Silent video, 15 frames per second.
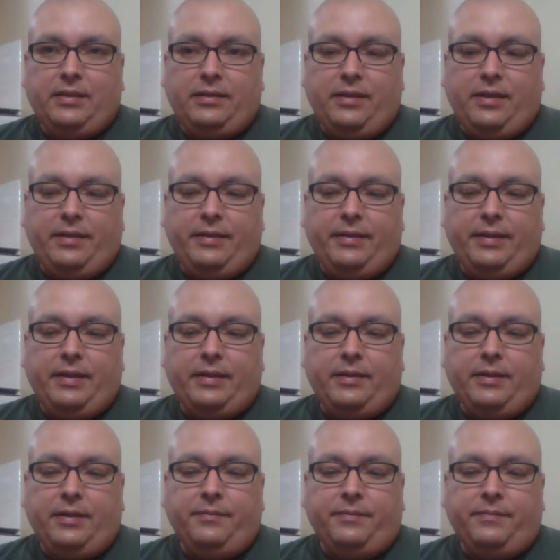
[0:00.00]

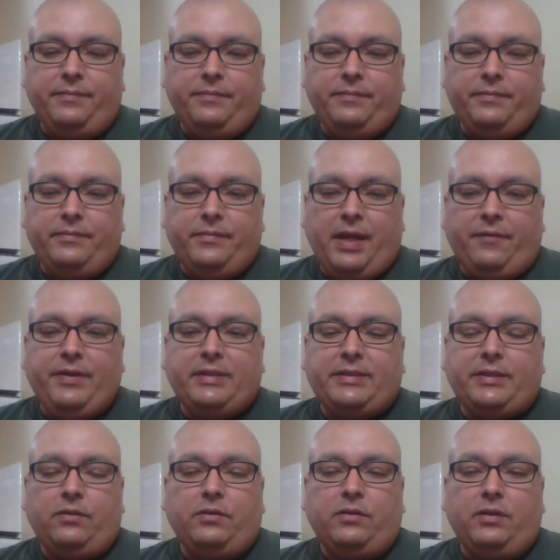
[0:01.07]
a every
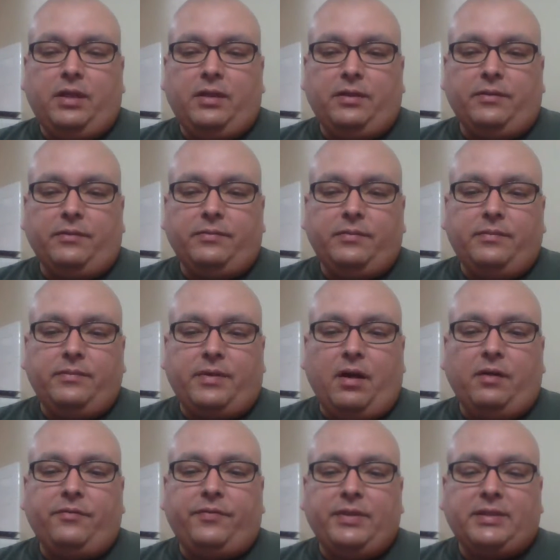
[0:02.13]
single
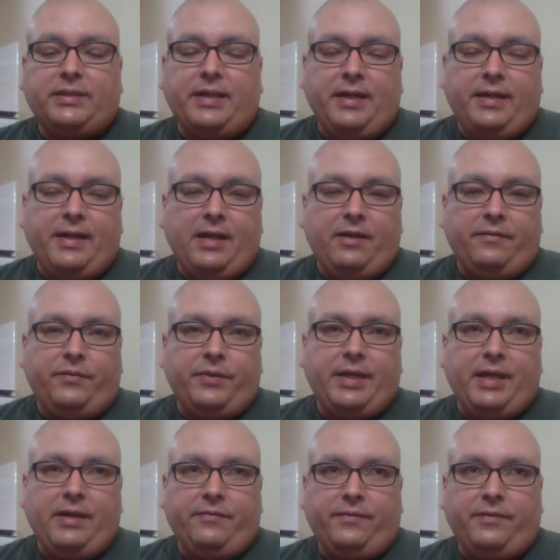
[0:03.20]
conference that I have, we
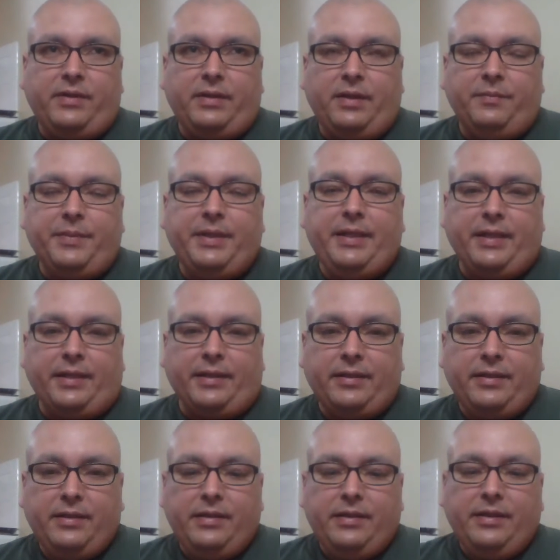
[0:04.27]
have a meeting,
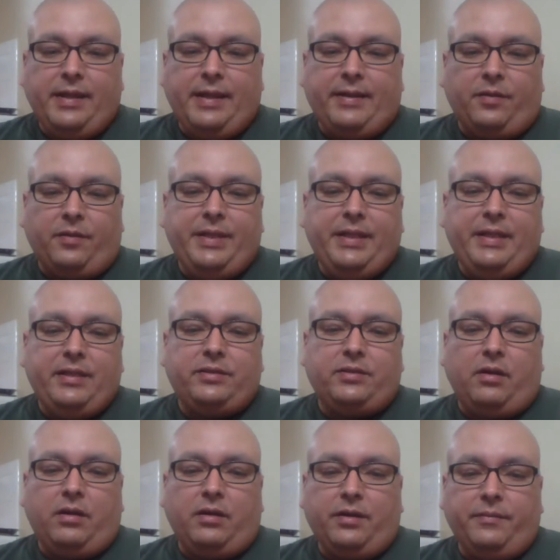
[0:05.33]
and our meetings
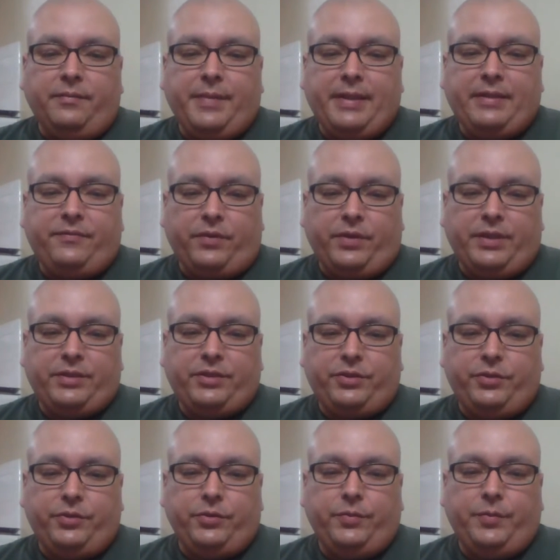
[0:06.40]
are meant for us
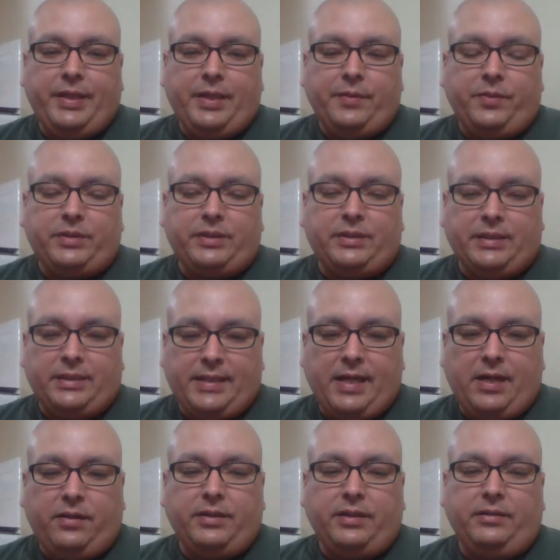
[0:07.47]
to be able to sit
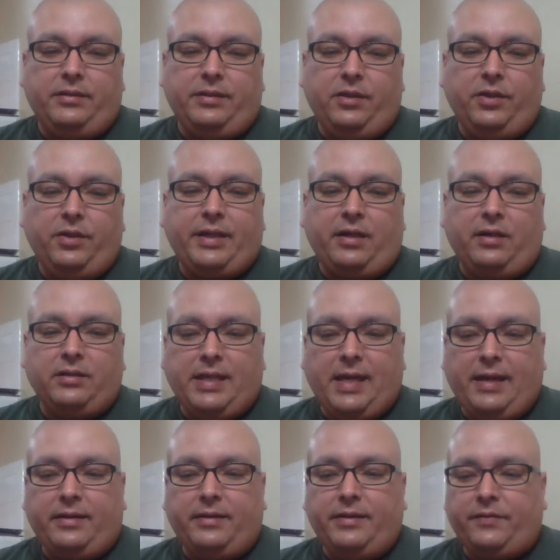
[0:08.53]
down and look at our
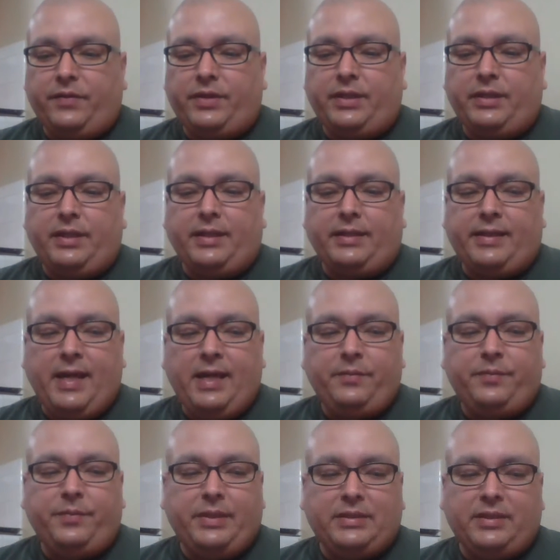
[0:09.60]
data and everything like that.
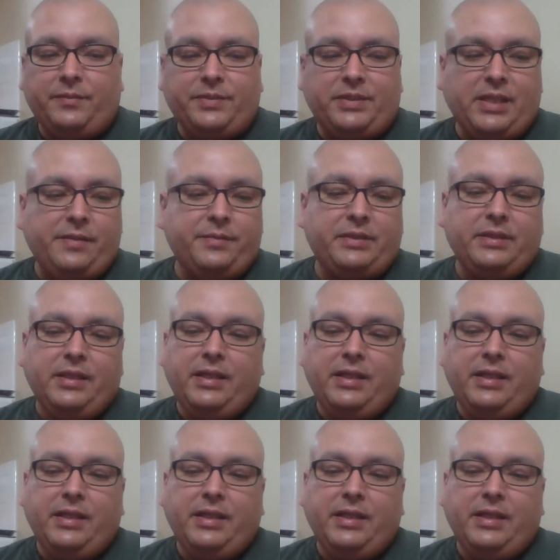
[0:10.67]
But sometimes